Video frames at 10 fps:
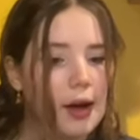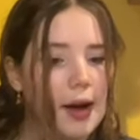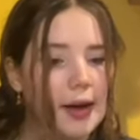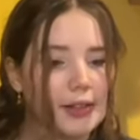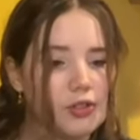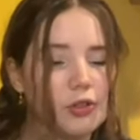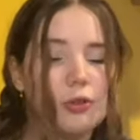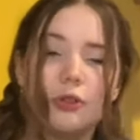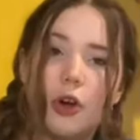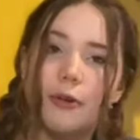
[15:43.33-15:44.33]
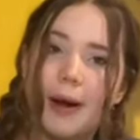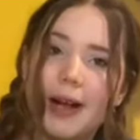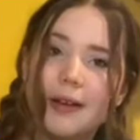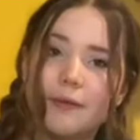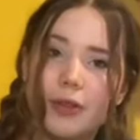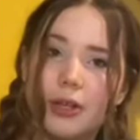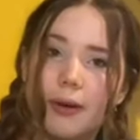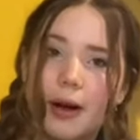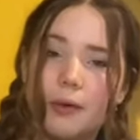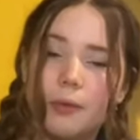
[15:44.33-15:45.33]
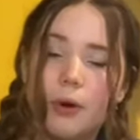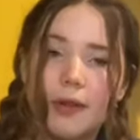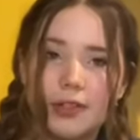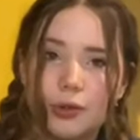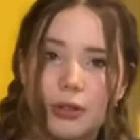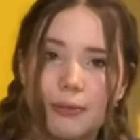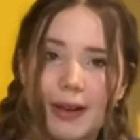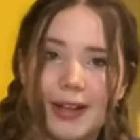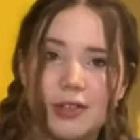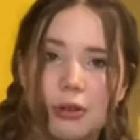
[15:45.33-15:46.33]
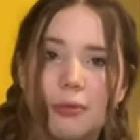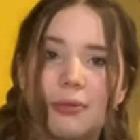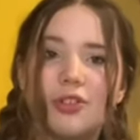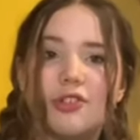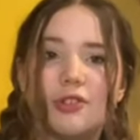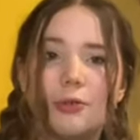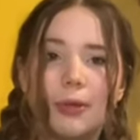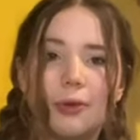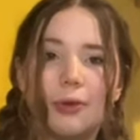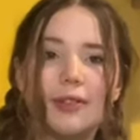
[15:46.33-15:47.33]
And you can go back and figure out what they're talking about later on, which is super cool.